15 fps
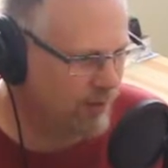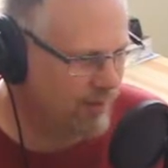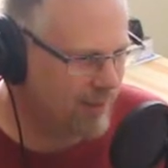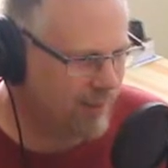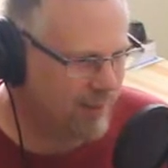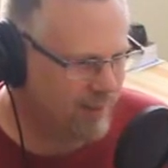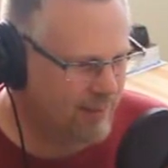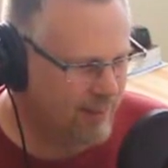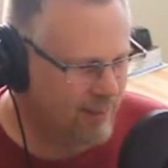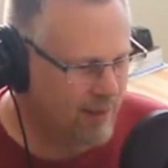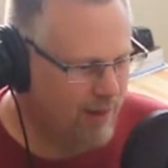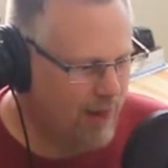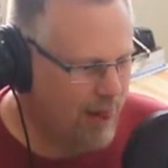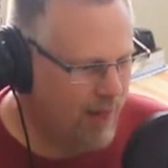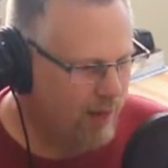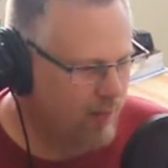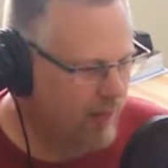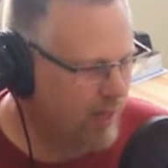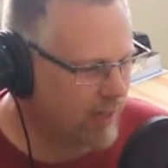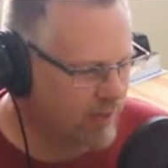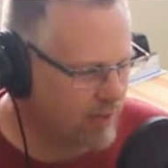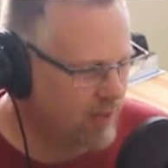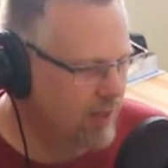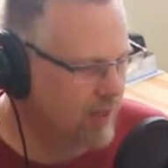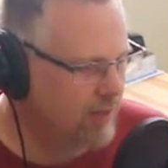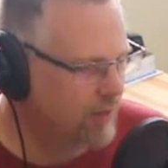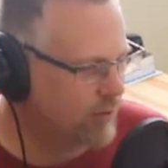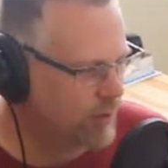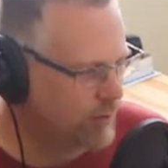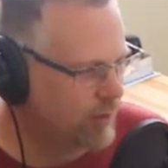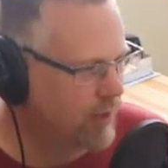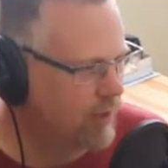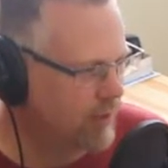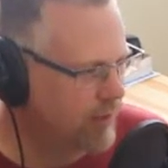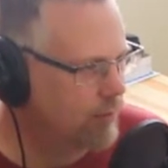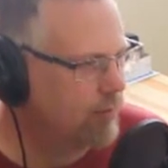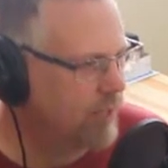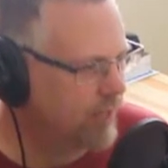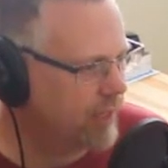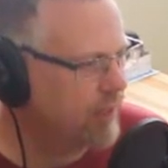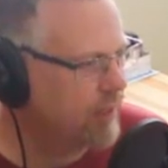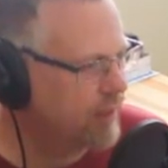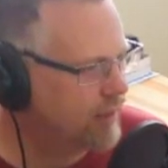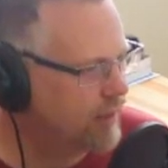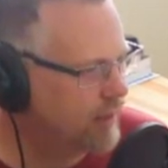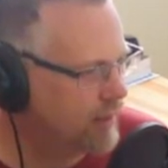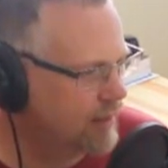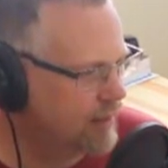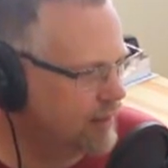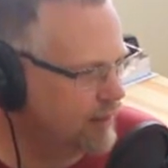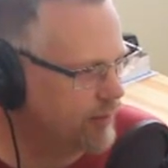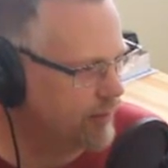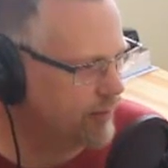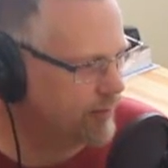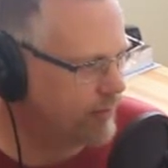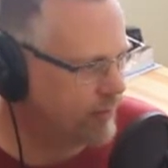And Microsoft was really the big, in